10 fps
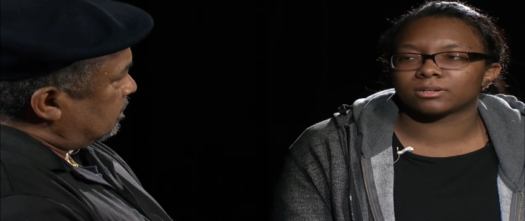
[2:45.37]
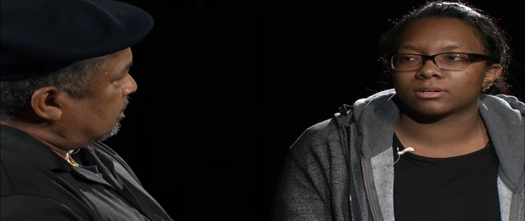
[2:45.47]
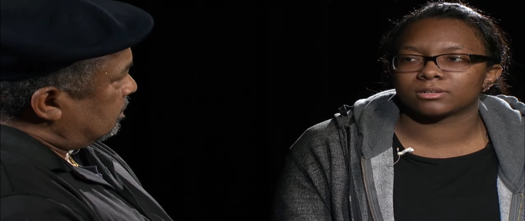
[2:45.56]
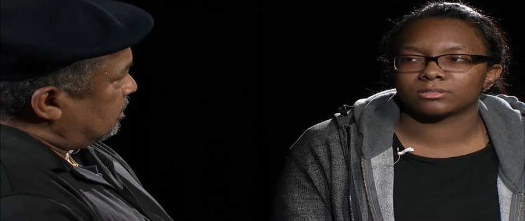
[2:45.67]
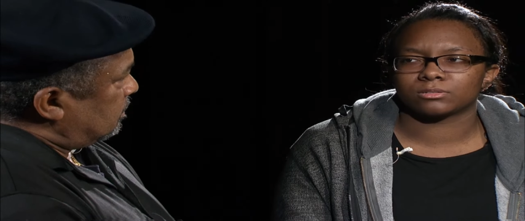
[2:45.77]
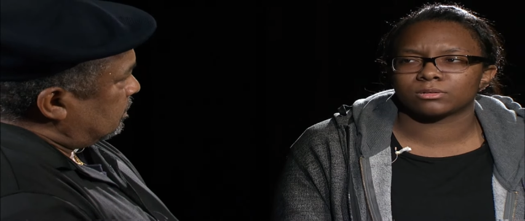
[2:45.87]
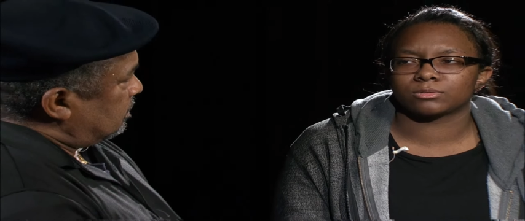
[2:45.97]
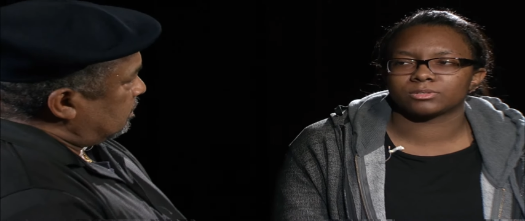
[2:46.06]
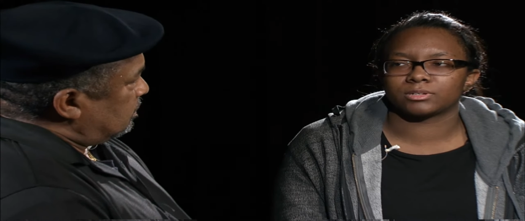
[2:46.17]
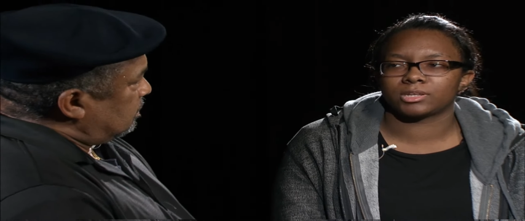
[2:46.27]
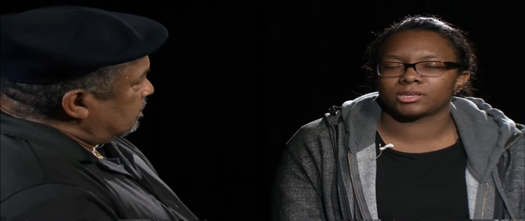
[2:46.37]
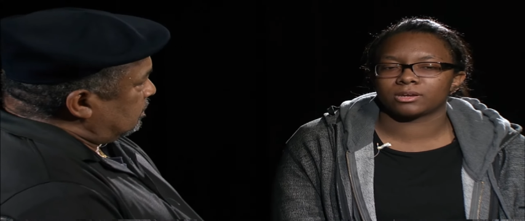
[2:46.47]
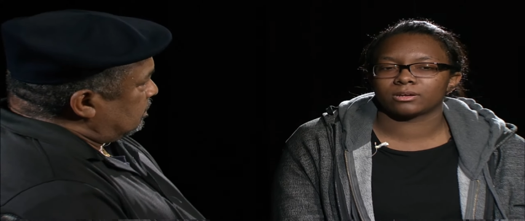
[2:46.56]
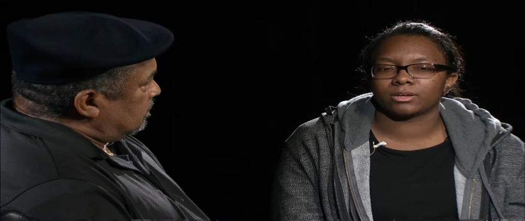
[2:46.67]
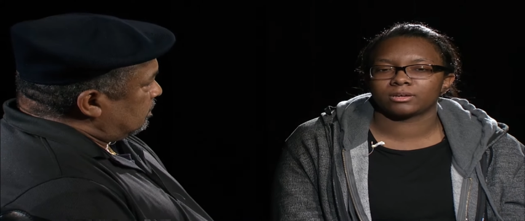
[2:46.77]
Speaker 1: uh, it's closer and in the
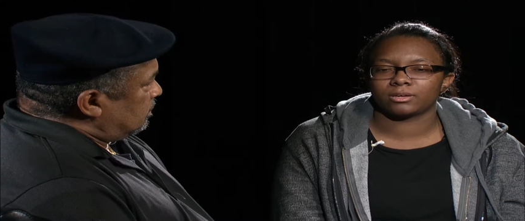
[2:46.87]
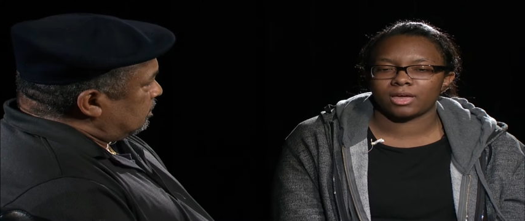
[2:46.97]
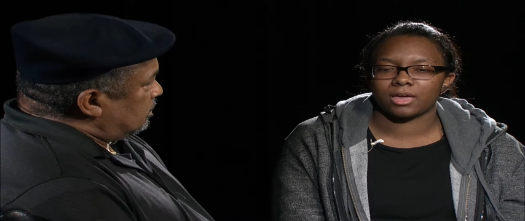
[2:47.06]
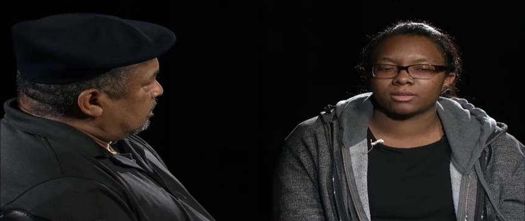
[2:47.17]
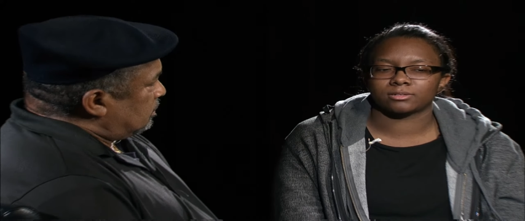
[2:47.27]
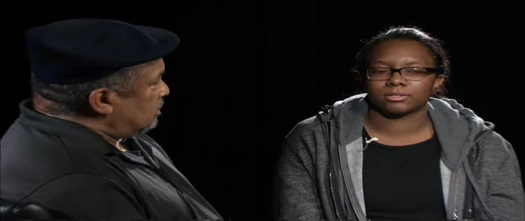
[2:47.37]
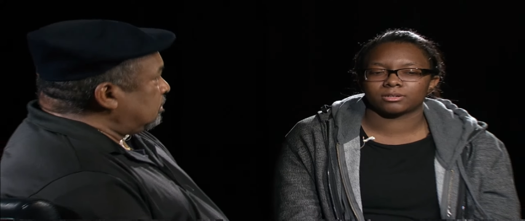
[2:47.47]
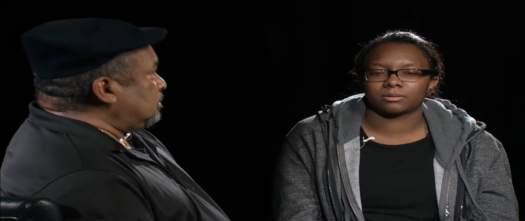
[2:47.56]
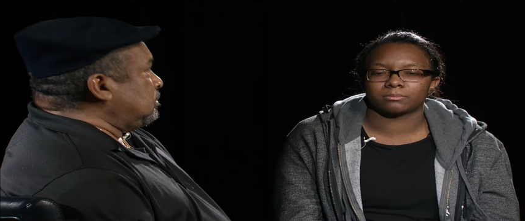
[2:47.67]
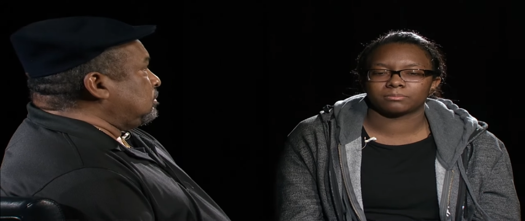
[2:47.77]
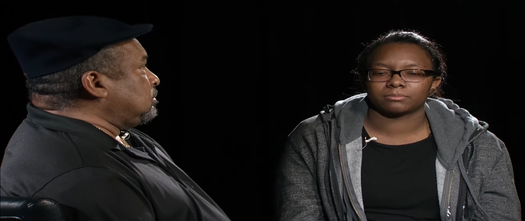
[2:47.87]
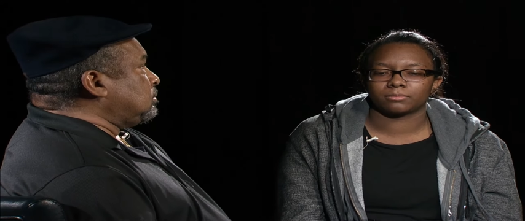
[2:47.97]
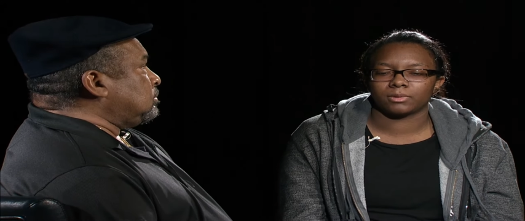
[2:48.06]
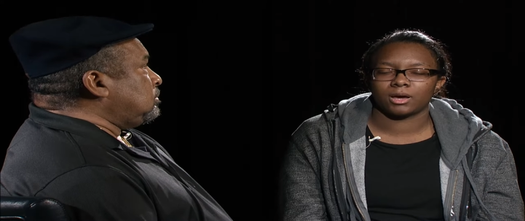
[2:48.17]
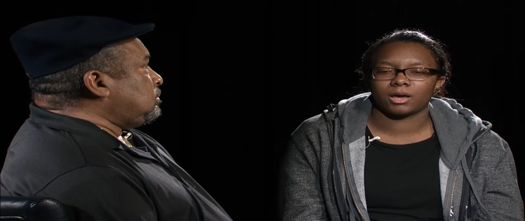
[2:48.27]
area, and um,
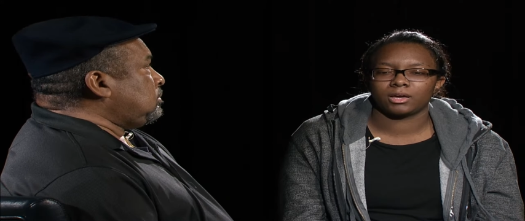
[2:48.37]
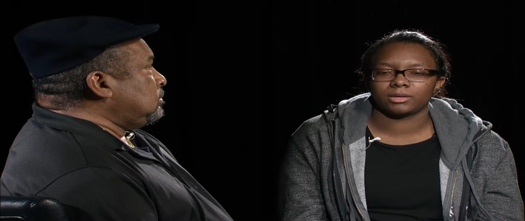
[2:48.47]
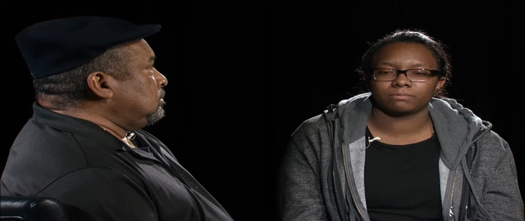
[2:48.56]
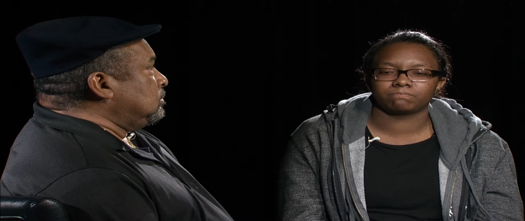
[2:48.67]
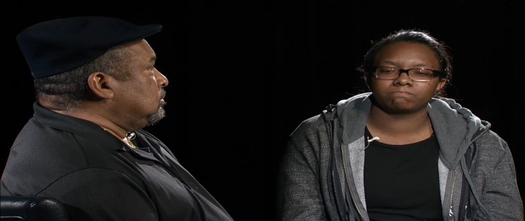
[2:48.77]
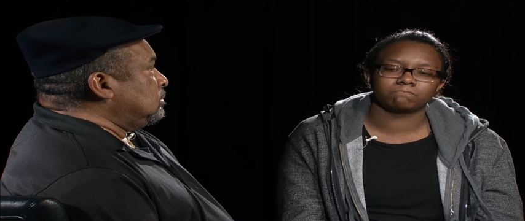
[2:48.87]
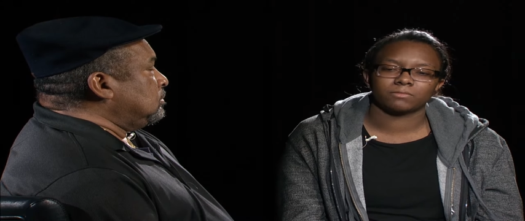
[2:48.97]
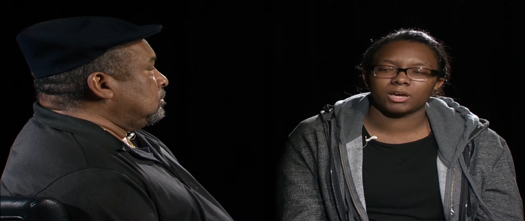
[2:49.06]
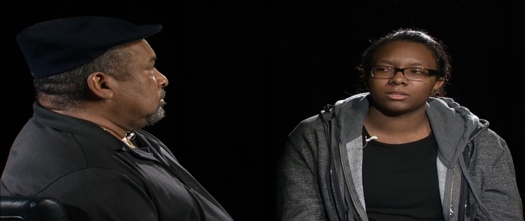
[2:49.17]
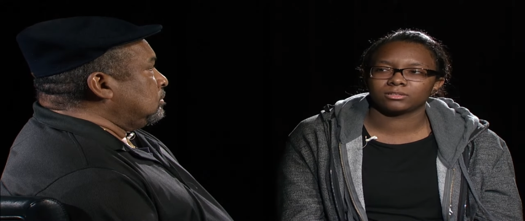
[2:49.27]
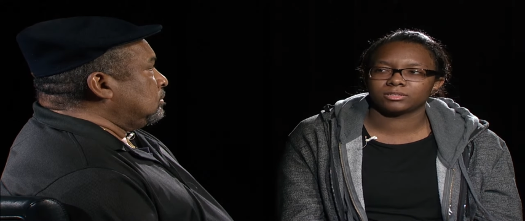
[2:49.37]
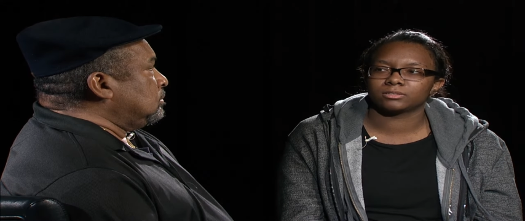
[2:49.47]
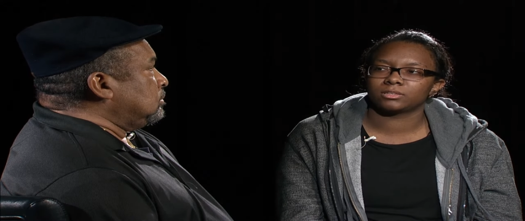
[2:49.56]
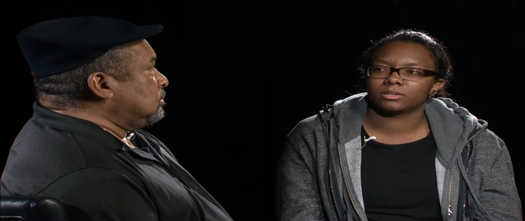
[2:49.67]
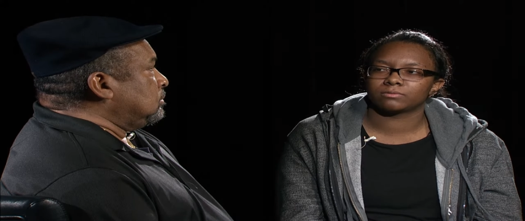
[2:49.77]
I I looked at
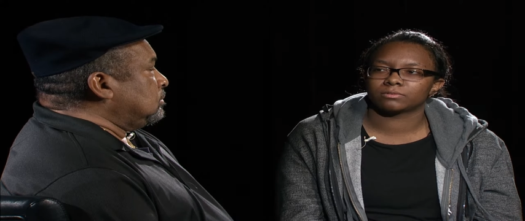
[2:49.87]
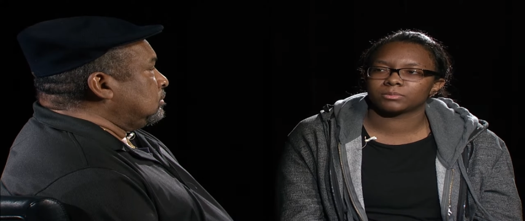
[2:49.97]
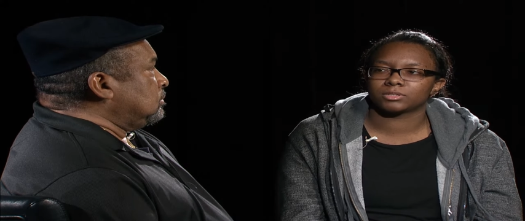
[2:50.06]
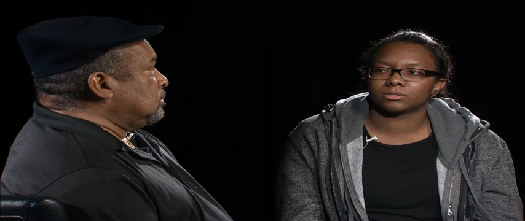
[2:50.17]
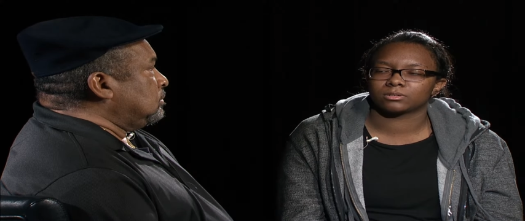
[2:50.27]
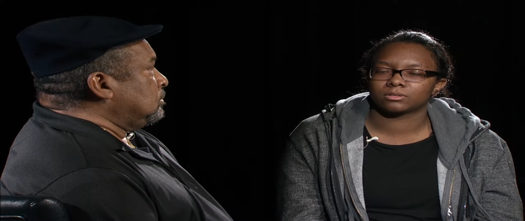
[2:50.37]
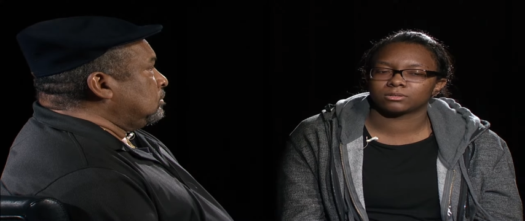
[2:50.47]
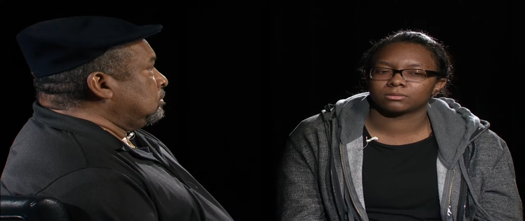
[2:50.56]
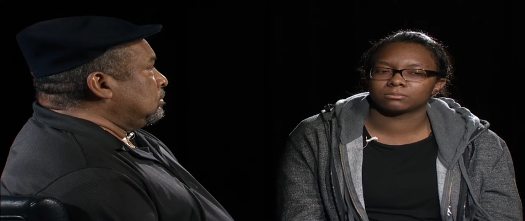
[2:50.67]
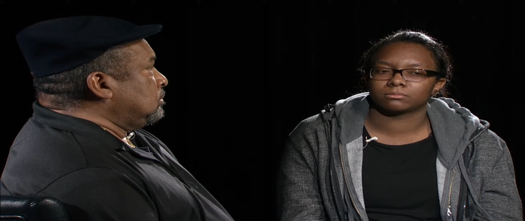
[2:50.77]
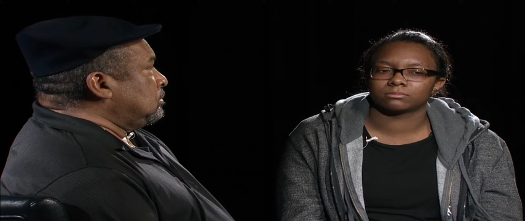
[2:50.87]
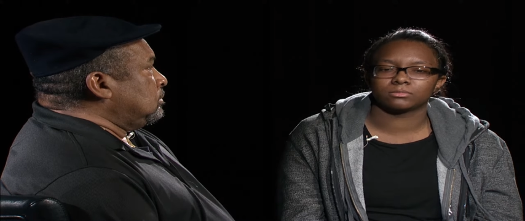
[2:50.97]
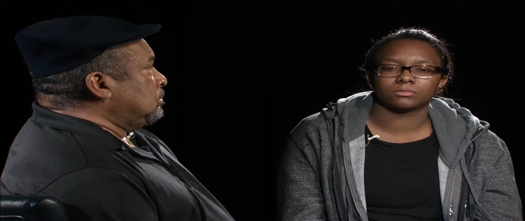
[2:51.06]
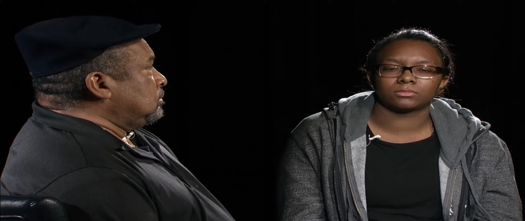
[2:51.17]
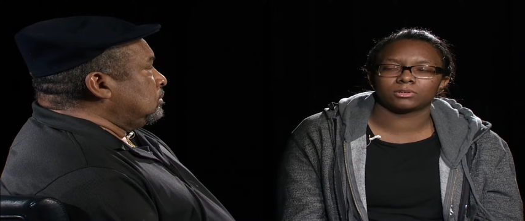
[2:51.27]
the information on um,
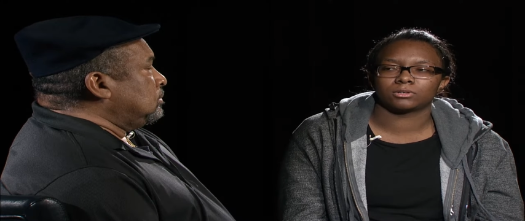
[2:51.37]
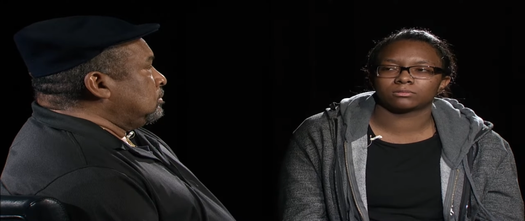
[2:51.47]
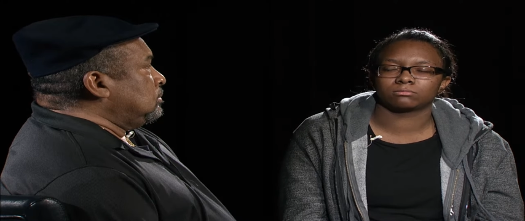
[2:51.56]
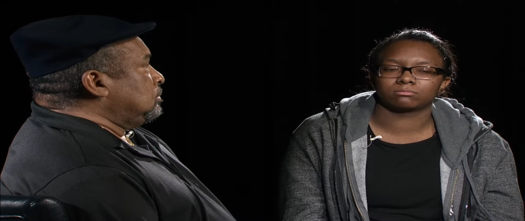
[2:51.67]
the